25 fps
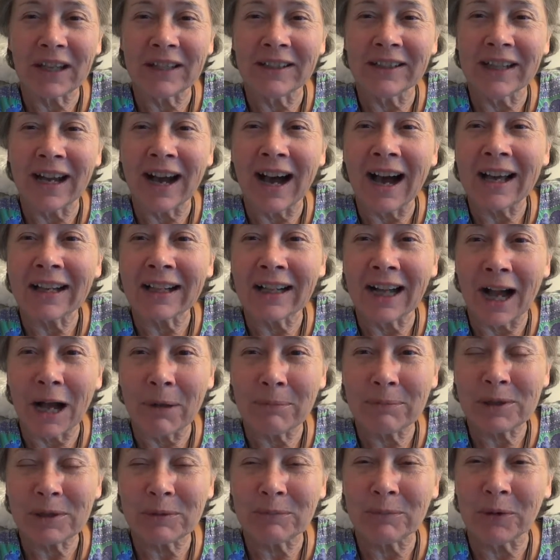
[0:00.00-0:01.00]
non
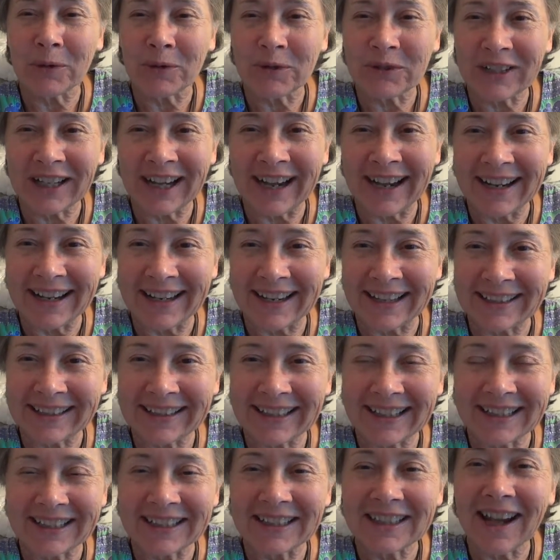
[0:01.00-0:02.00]
optimal diet
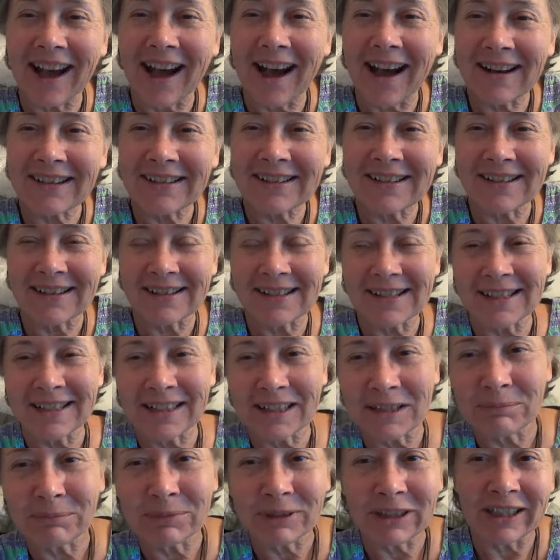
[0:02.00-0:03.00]
and toxins
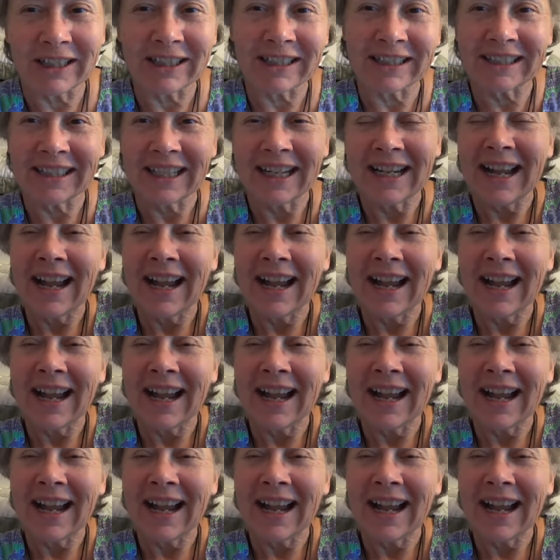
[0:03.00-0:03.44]
in the blood.